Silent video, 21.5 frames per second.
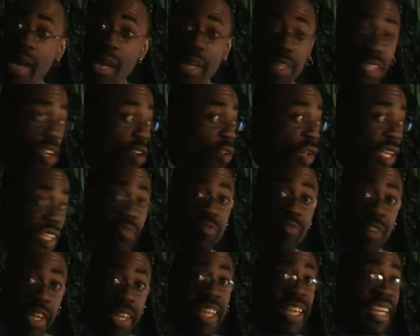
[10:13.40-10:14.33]
and you know he's
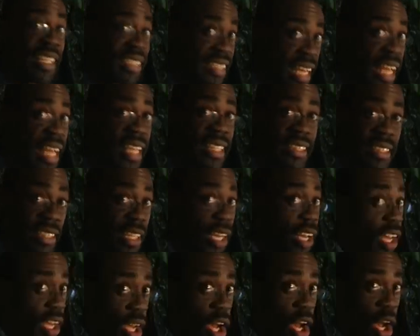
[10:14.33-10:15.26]
really going to test
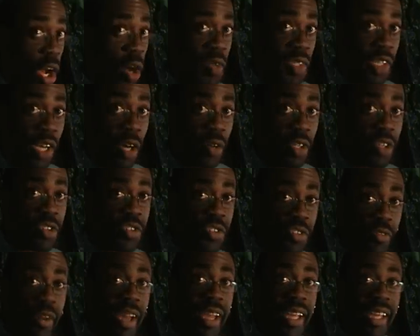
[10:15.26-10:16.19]
Jose Aldo's
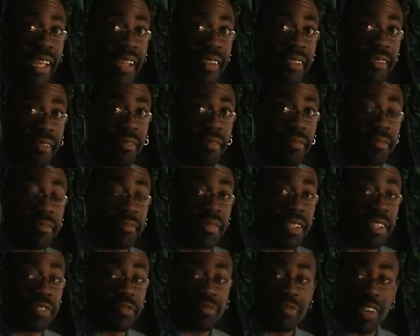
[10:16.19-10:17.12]
striking.
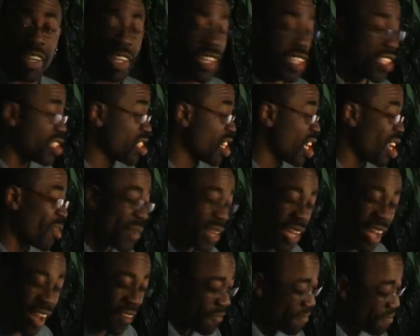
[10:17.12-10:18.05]
this is going to
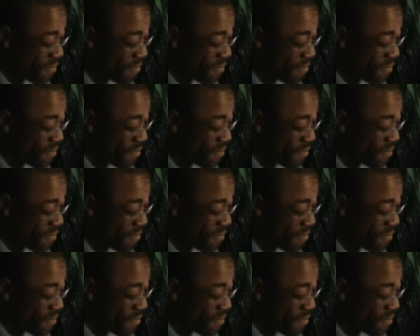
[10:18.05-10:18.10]
be a